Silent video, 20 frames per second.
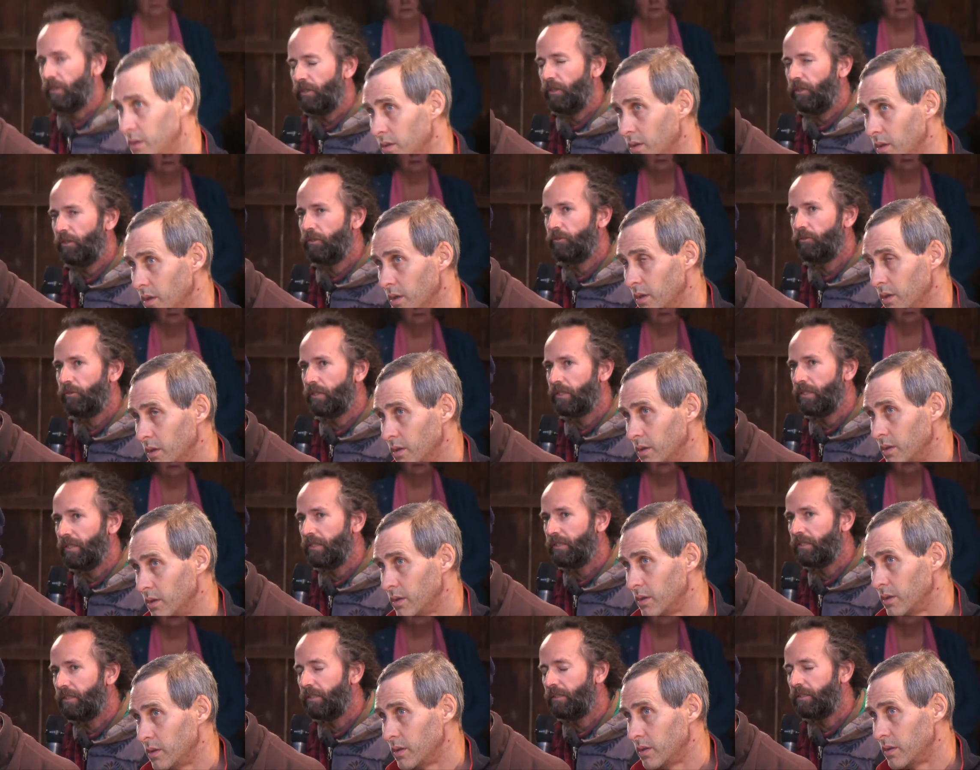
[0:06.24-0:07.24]
Speaker 1: a huge
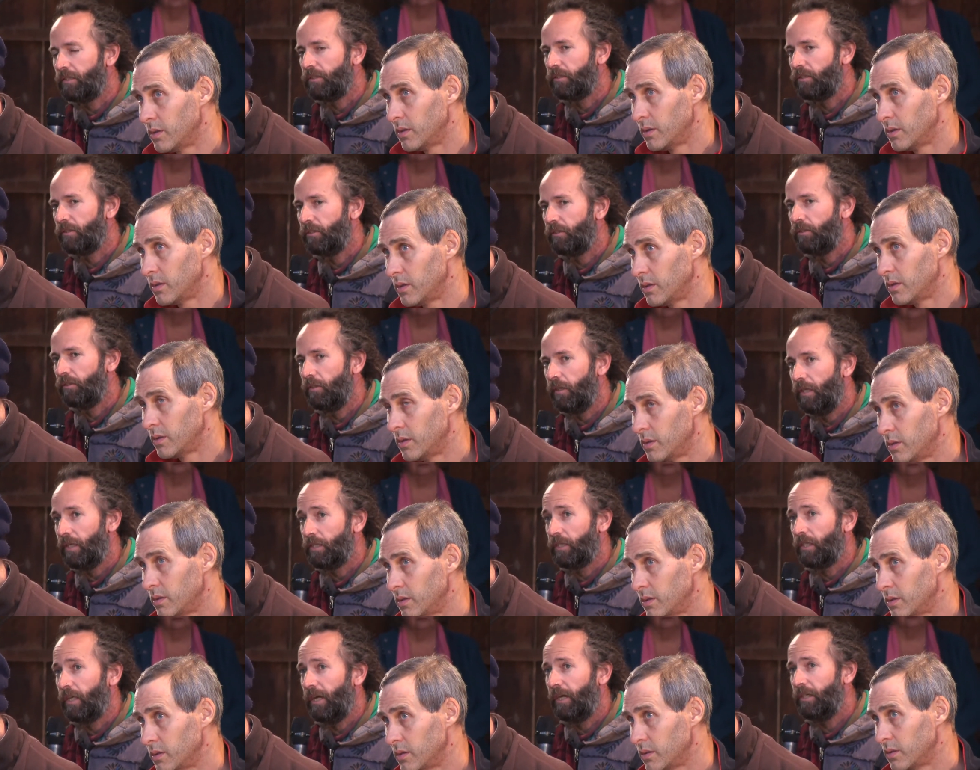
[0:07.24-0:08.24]
resistance to
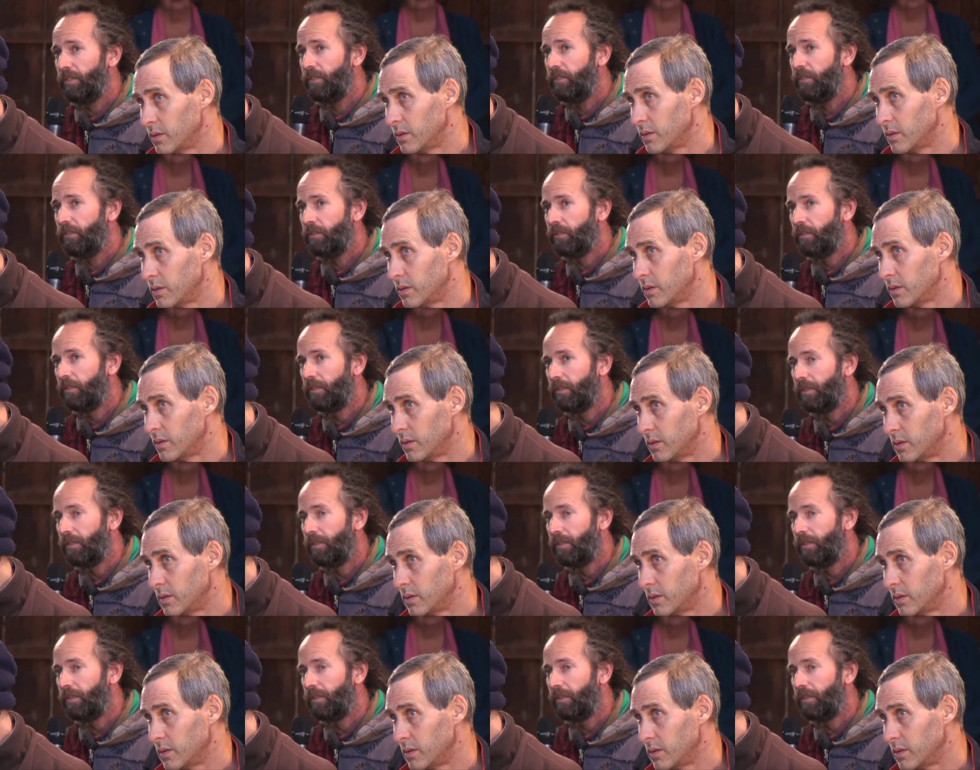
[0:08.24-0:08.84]
education.